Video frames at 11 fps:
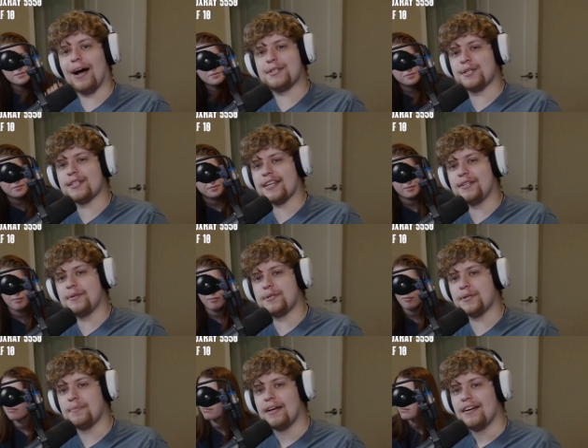you're watching this on
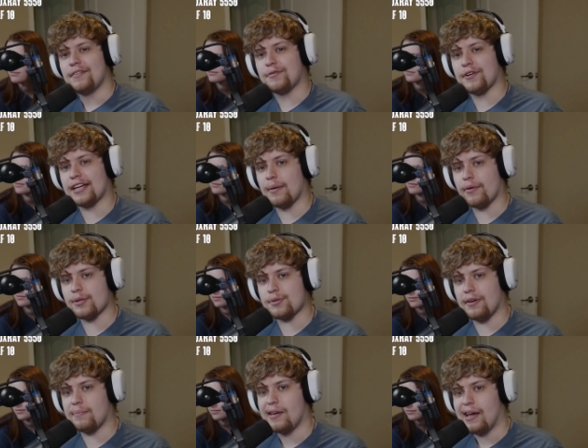YouTube, feel free to come over to the
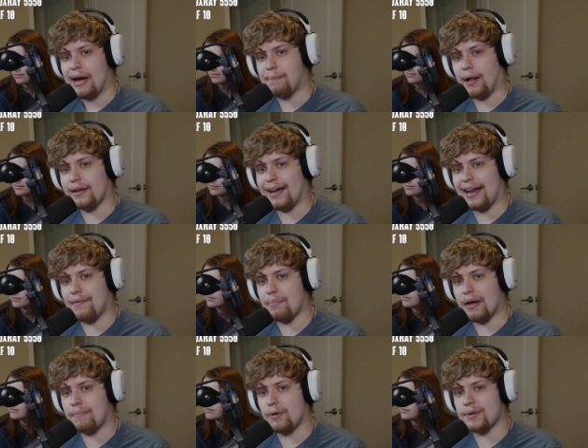stream. I'm probably not having
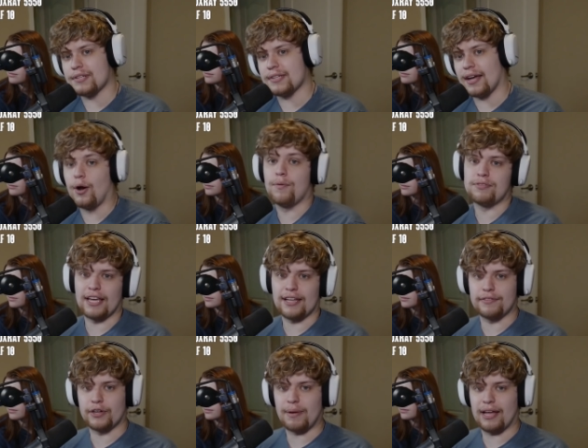bad poopies today. Hopefully, i
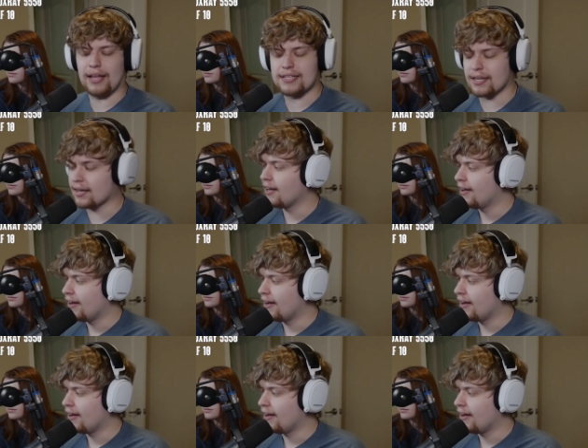learned my lesson.